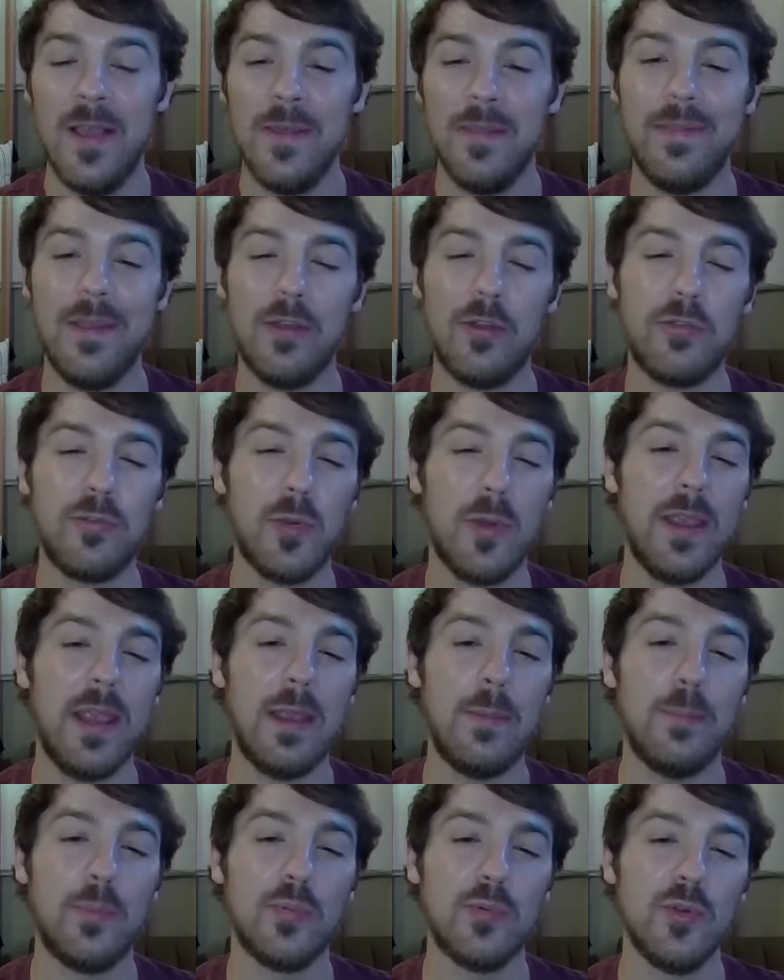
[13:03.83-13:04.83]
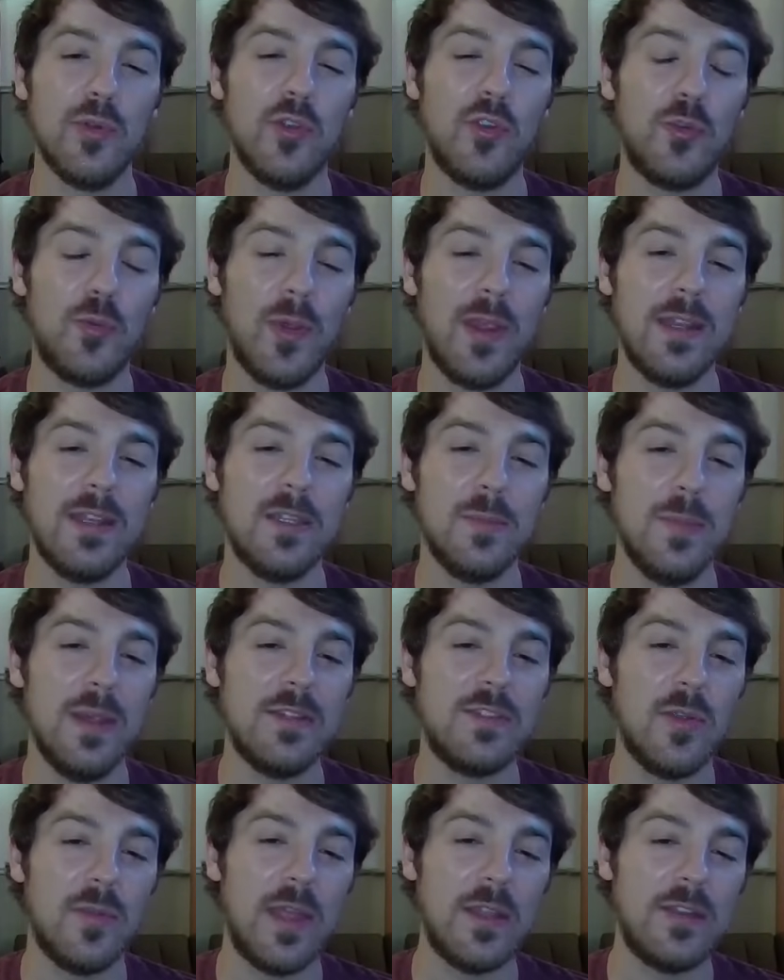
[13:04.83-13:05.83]
They're throwing a Brutal Swing into me,
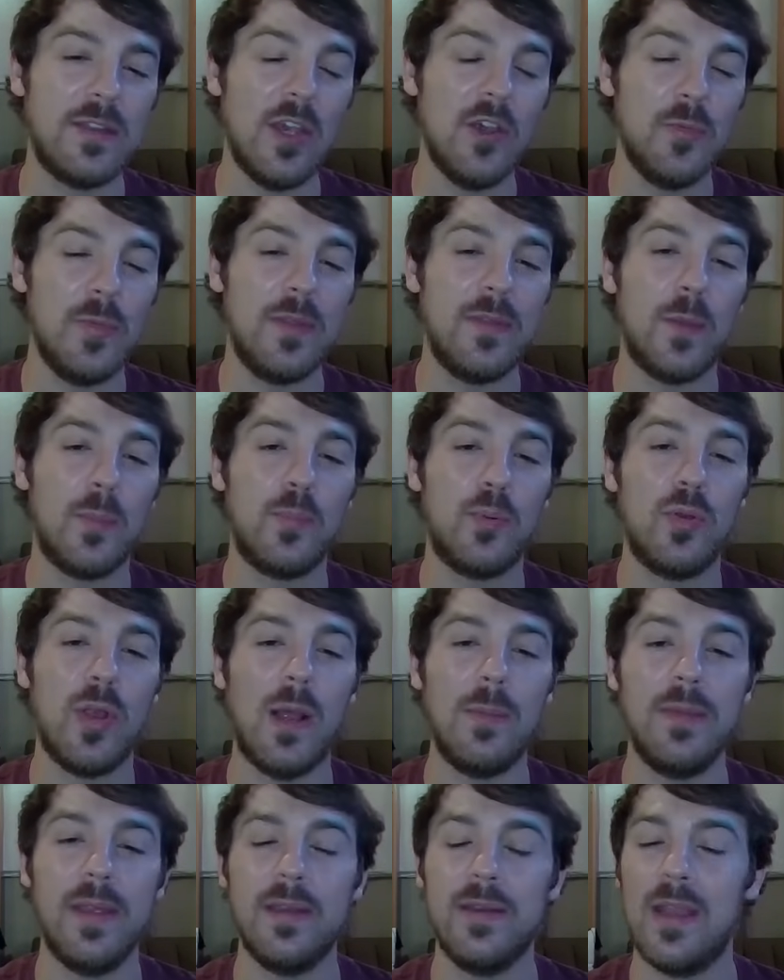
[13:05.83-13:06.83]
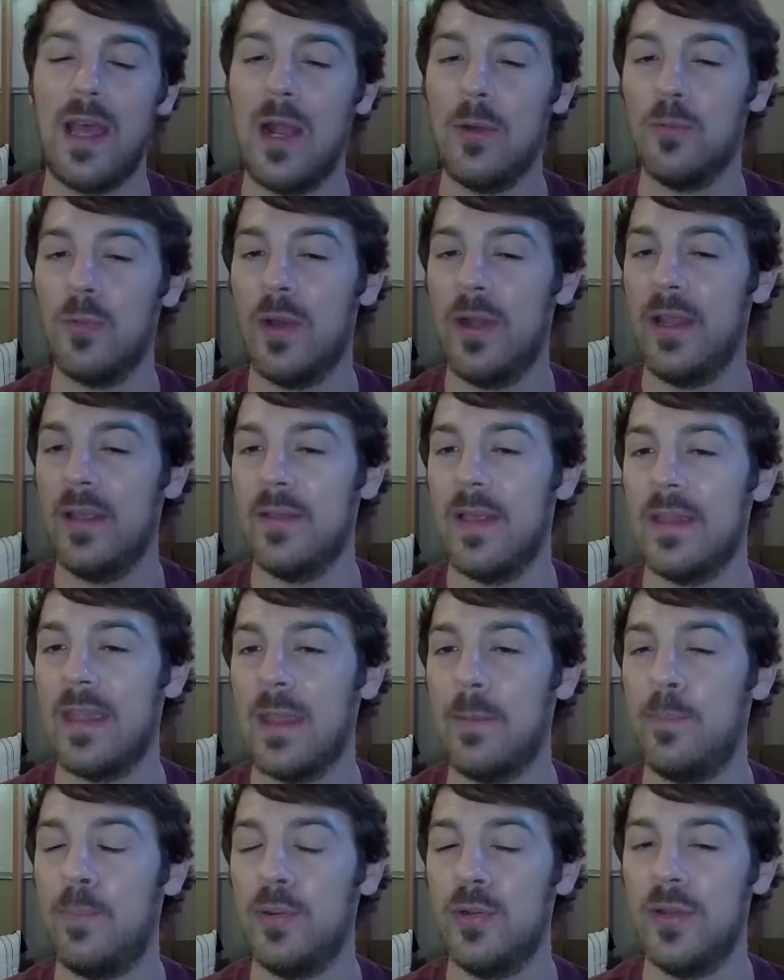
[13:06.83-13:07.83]
so that tells me they're probably not running like
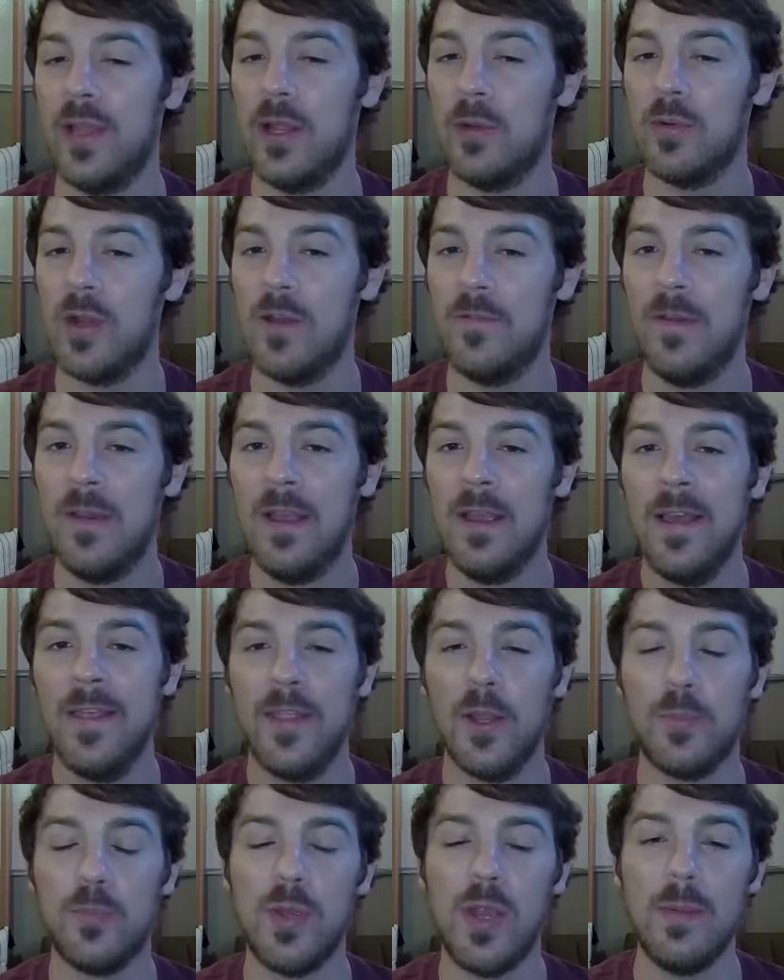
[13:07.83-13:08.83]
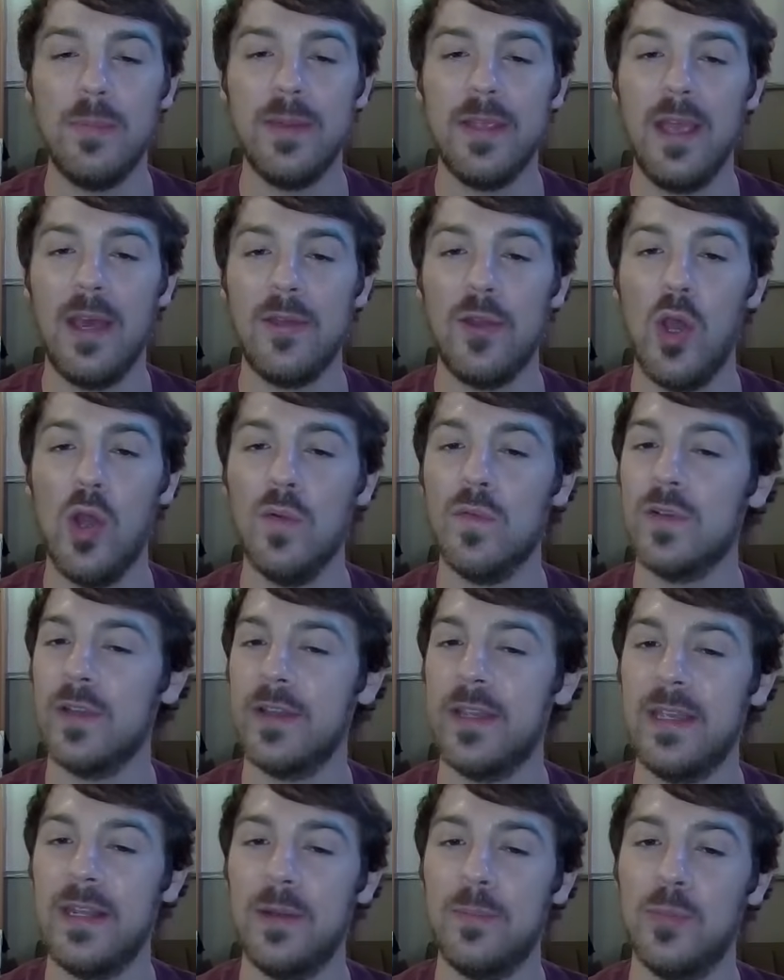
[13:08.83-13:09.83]
a Play Rough. They're probably on
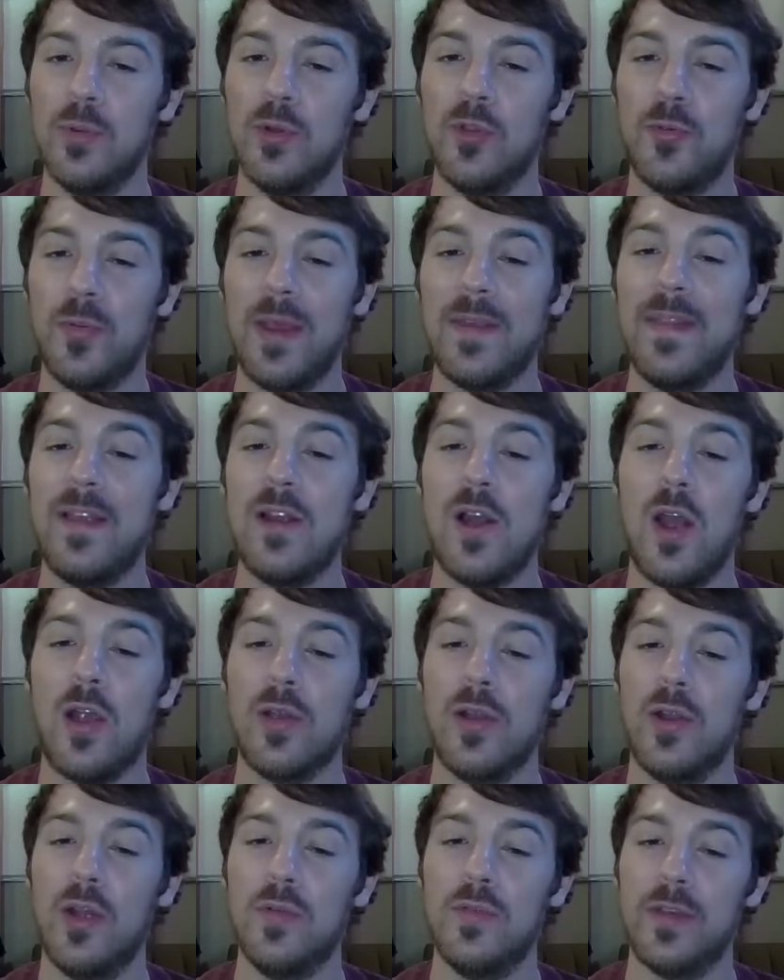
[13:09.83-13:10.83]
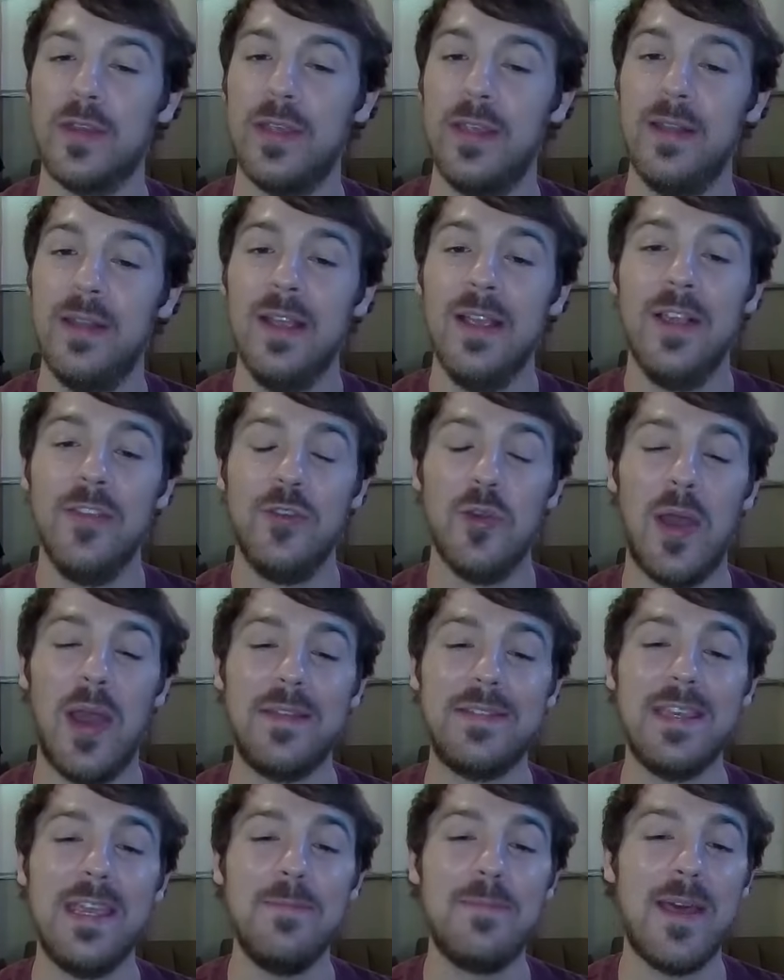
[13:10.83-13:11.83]
Overheat and Brutal Swing, and they are on Overheat. So I
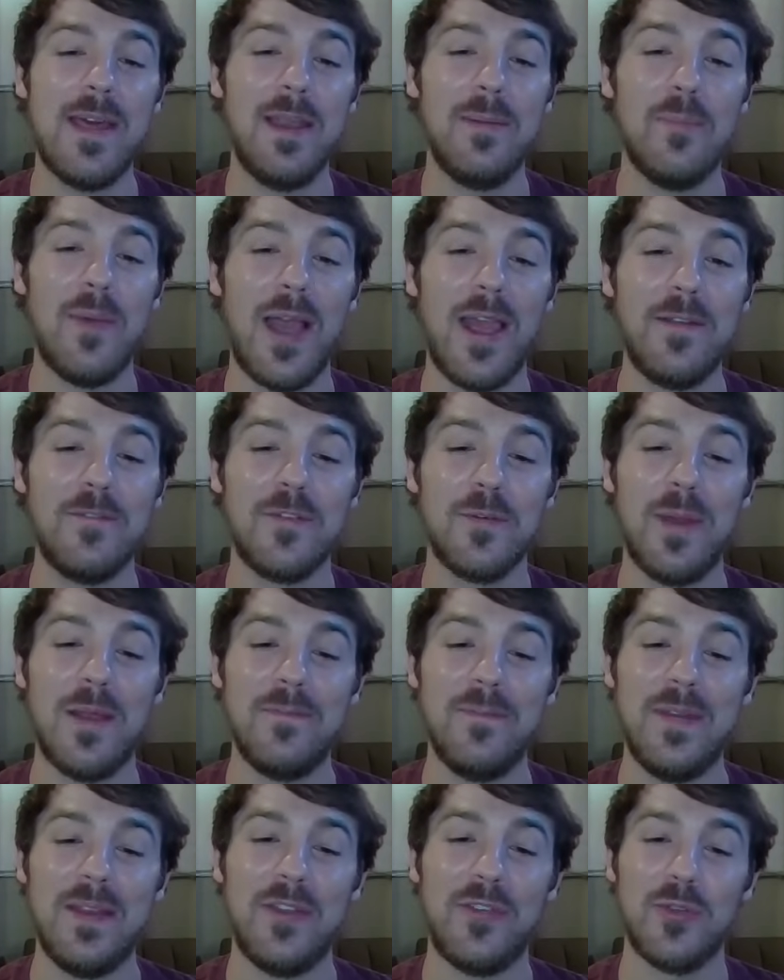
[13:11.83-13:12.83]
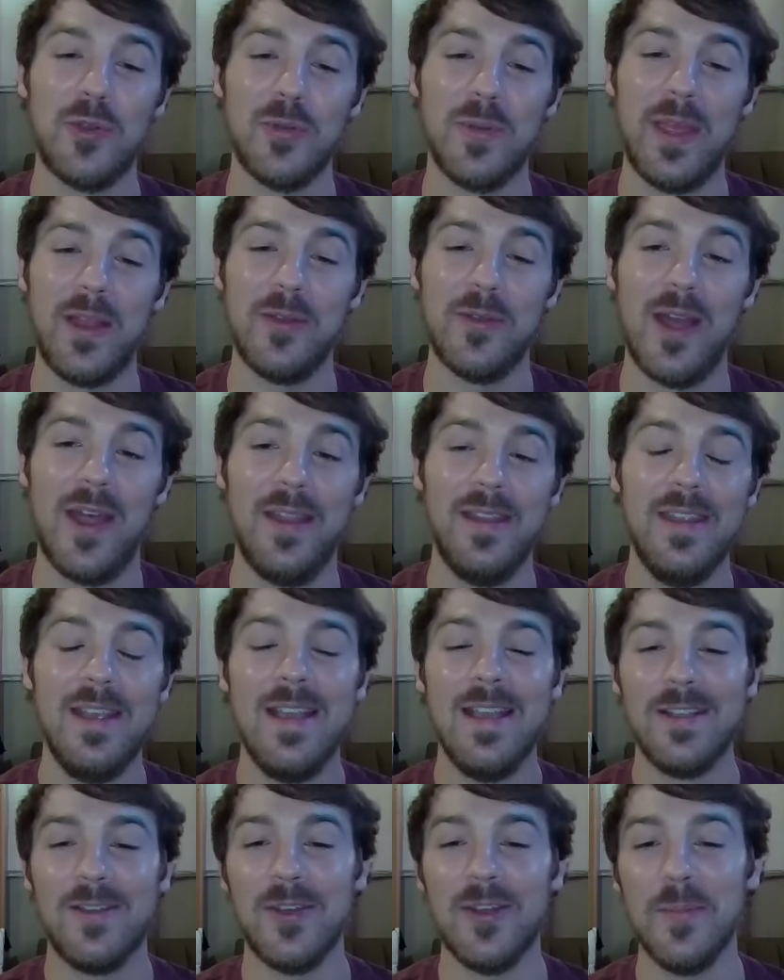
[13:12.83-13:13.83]
have to keep that in mind for my Venusaur later on.
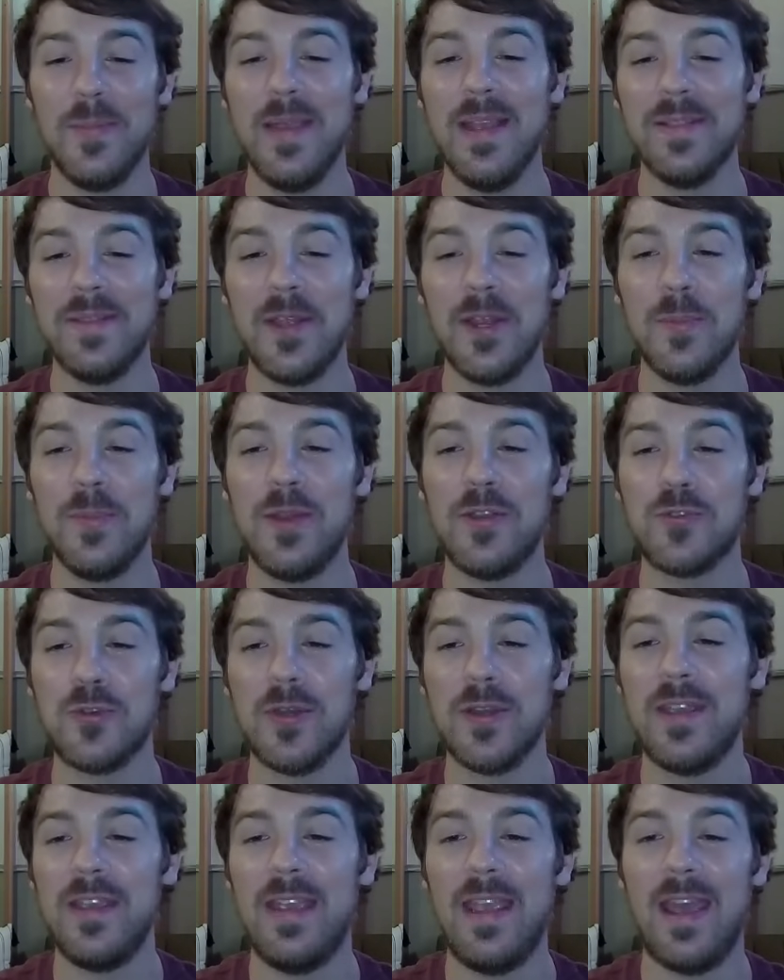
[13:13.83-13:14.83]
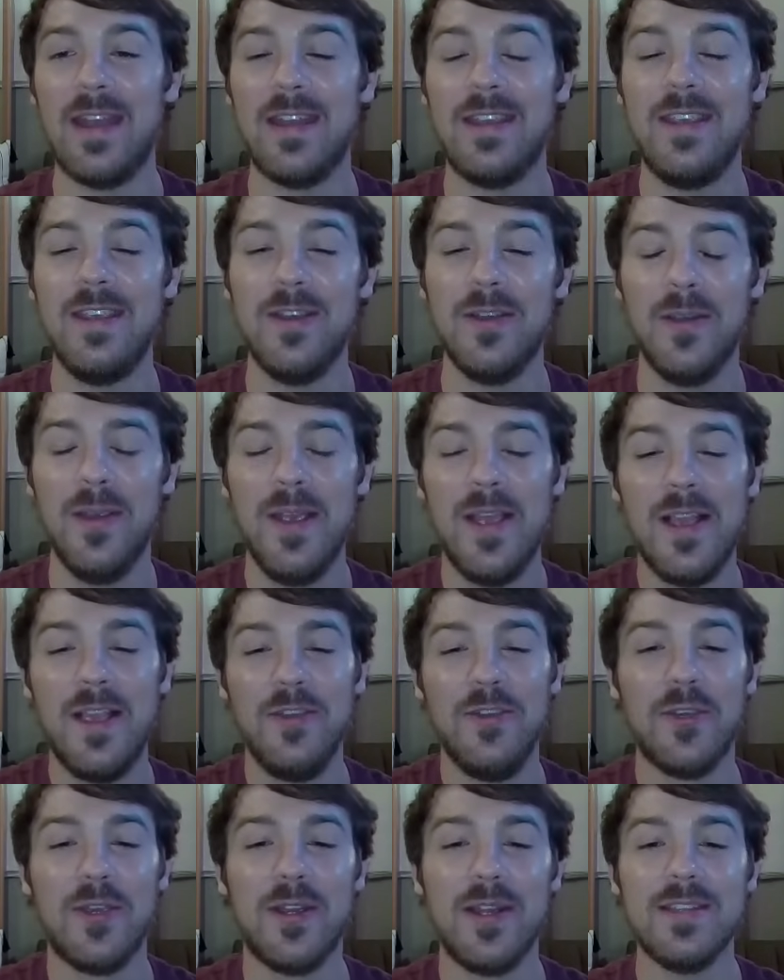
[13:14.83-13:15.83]
Gonna be a little bit tricky, and here,
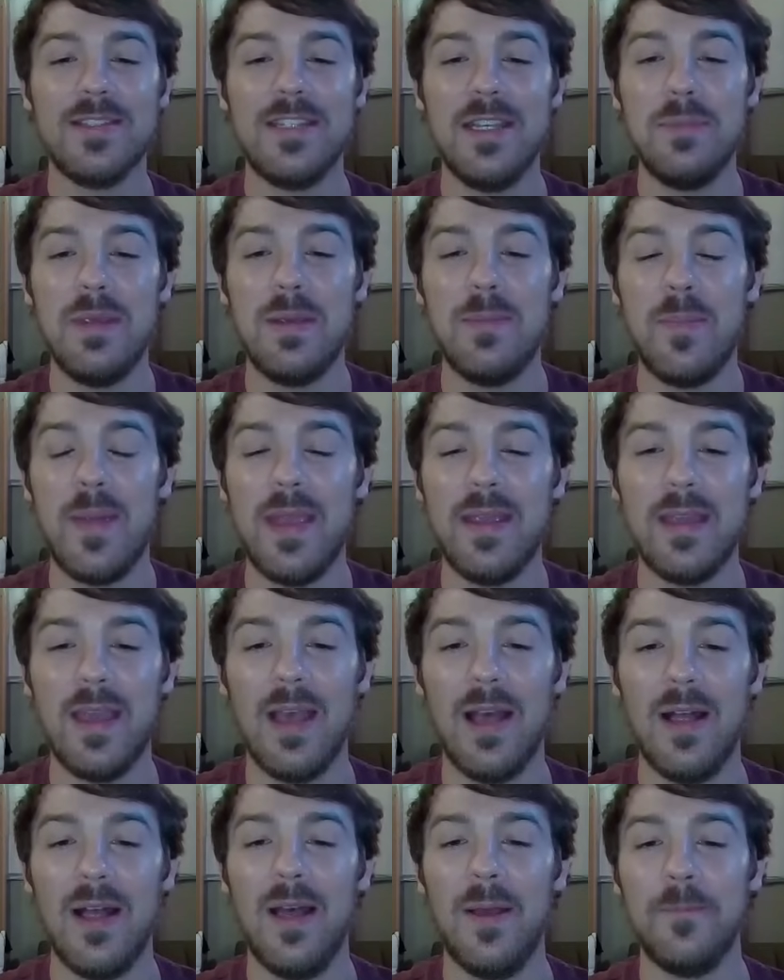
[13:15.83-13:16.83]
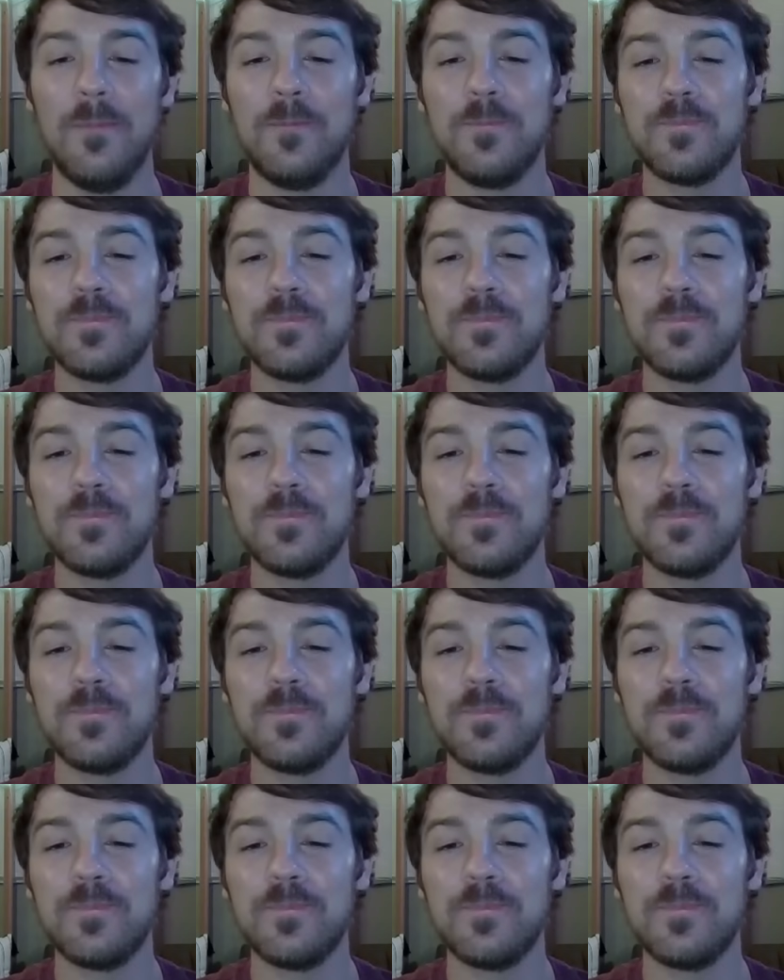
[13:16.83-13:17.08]
you're gonna see me make a